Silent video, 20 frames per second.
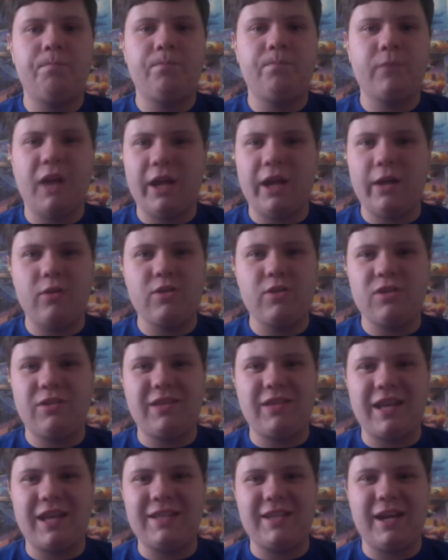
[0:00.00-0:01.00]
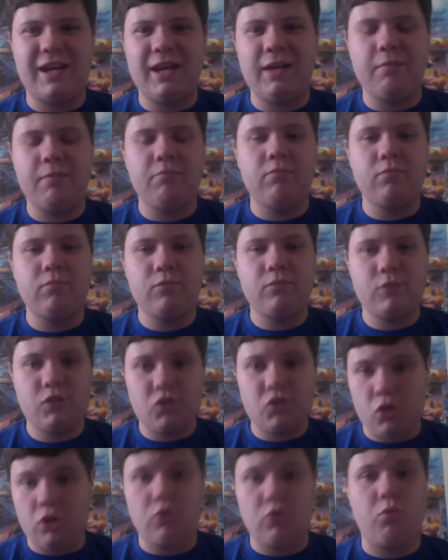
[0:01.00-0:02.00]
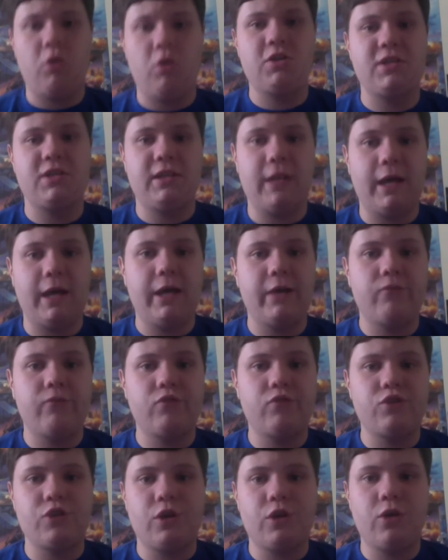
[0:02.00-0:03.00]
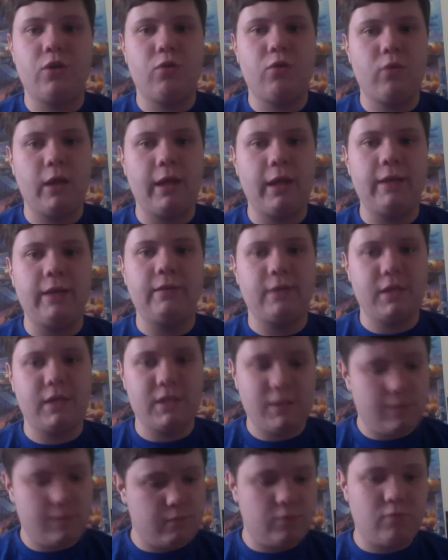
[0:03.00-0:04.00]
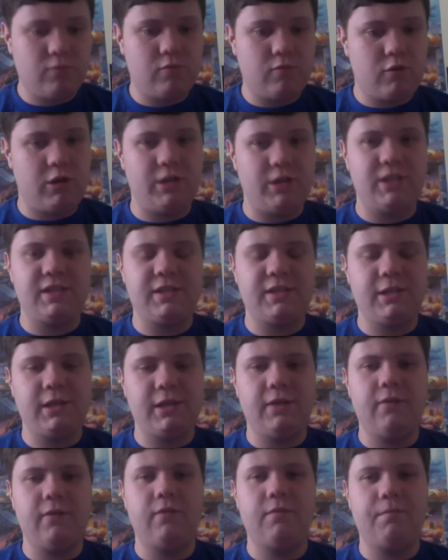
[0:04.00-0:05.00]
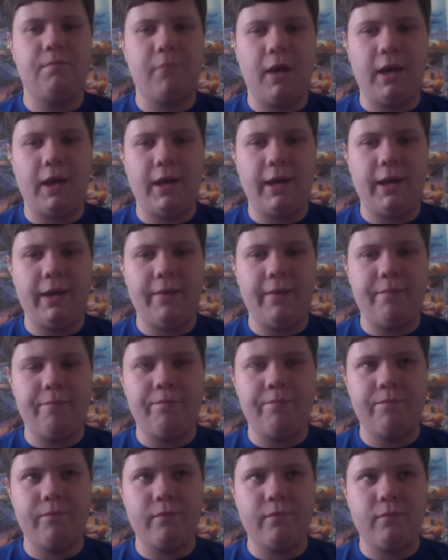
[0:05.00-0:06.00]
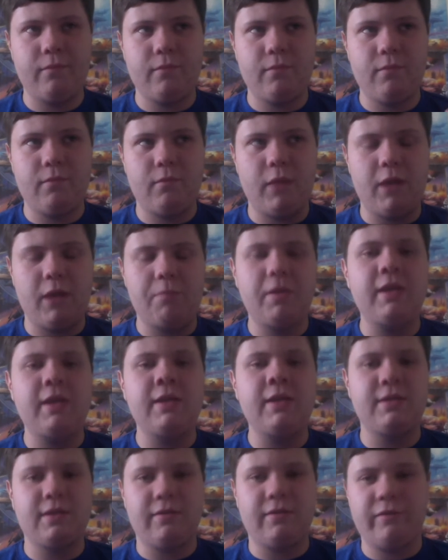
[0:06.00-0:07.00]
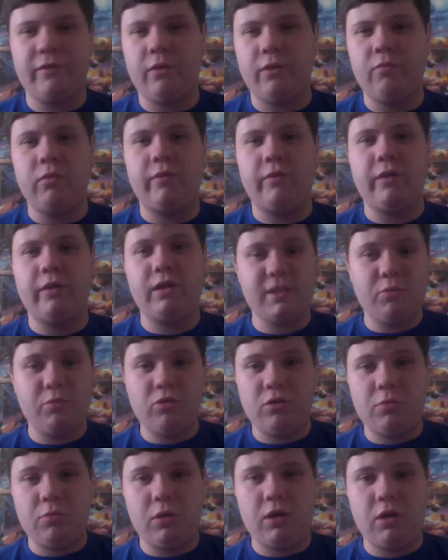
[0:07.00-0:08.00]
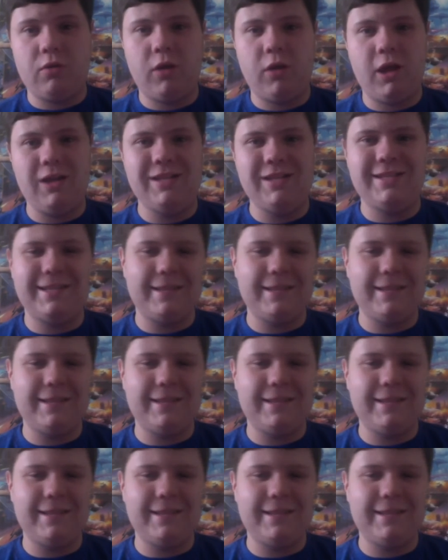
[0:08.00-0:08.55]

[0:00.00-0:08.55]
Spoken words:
I also, at that time, started to watch the live show, and I started to see my opinions on film were very similar to Mark Riley's.